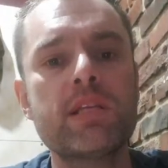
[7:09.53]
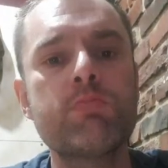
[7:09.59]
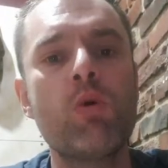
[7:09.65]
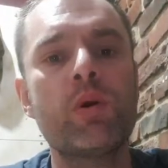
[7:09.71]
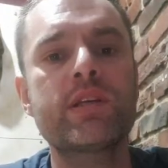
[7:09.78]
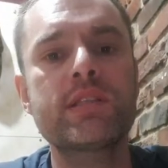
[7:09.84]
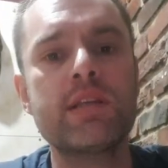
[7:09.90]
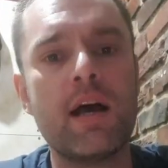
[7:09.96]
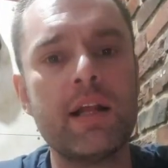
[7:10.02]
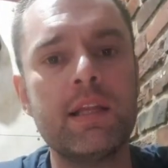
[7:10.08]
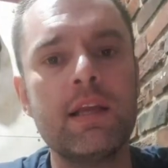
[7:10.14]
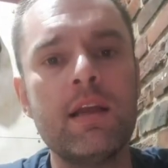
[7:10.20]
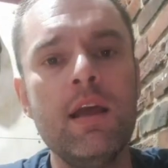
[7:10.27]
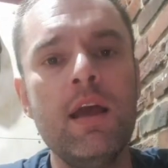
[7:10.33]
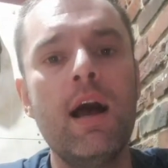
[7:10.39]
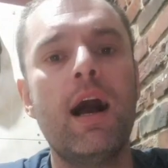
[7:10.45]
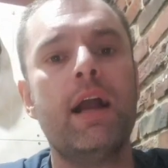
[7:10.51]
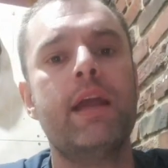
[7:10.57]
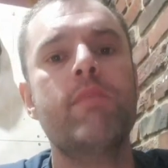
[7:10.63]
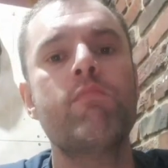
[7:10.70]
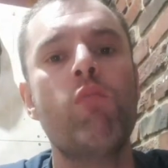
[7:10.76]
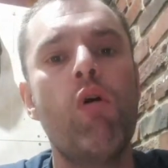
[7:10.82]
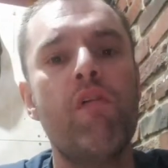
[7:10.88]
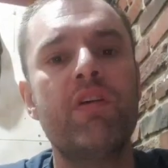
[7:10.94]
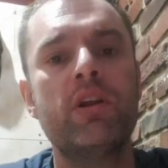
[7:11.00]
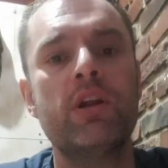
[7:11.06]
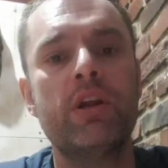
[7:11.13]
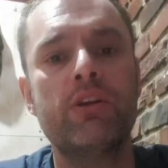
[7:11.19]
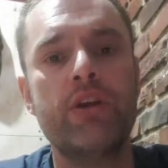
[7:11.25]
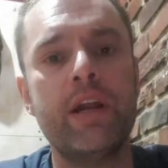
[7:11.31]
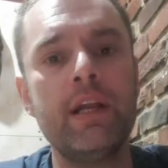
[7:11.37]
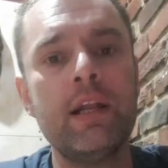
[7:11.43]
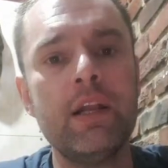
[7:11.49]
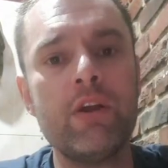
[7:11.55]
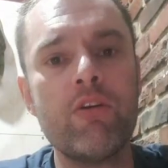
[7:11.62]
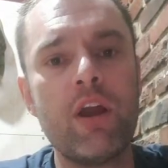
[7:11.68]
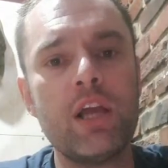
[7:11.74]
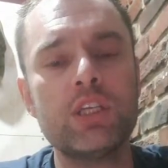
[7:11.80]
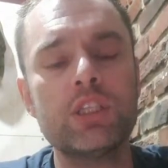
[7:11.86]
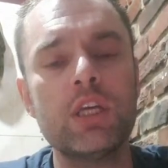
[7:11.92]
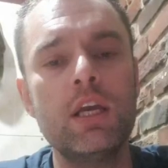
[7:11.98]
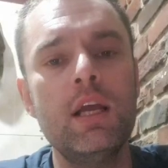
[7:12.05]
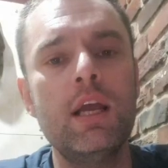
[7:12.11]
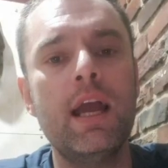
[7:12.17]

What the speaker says: it's more exciting. I get more of an adrenaline rush.